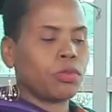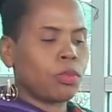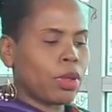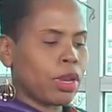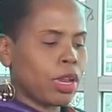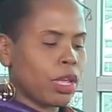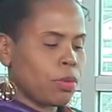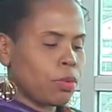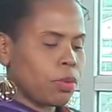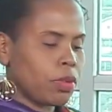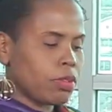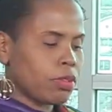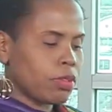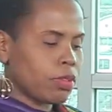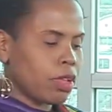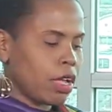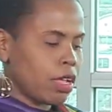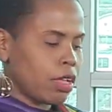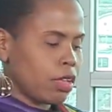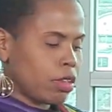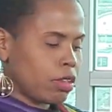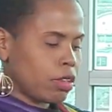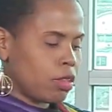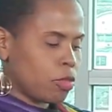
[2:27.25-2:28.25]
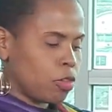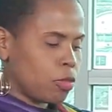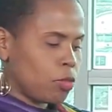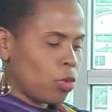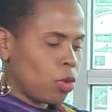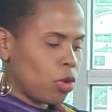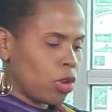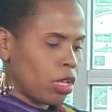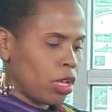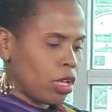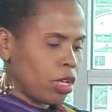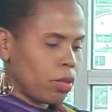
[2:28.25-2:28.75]
when I was
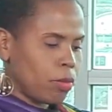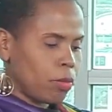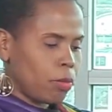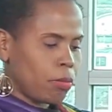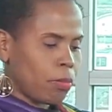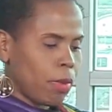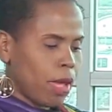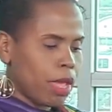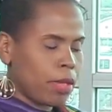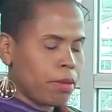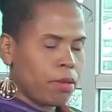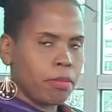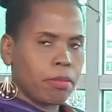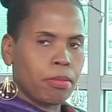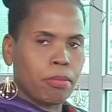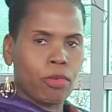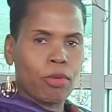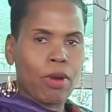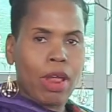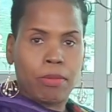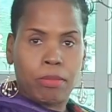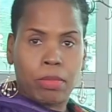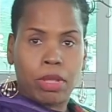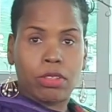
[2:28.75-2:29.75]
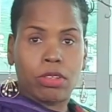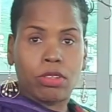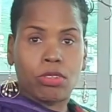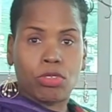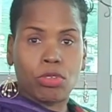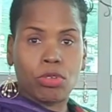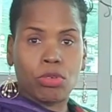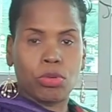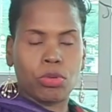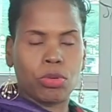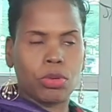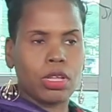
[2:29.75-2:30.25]
smaller, my grandmother
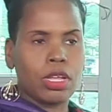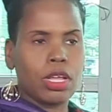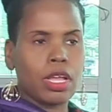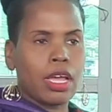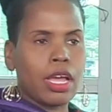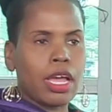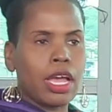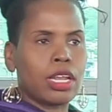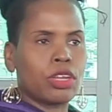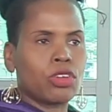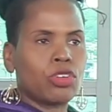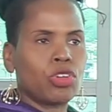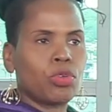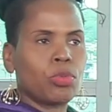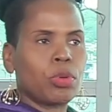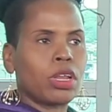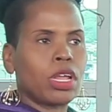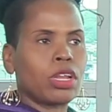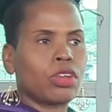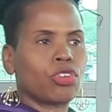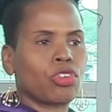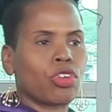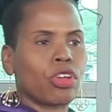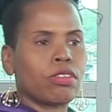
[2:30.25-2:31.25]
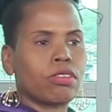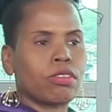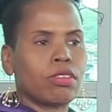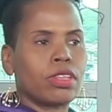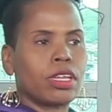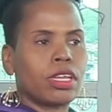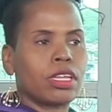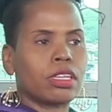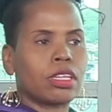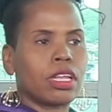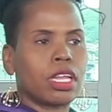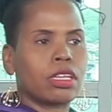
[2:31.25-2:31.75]
sewed, and she would adjust
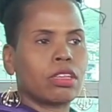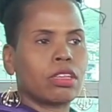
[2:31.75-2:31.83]
things and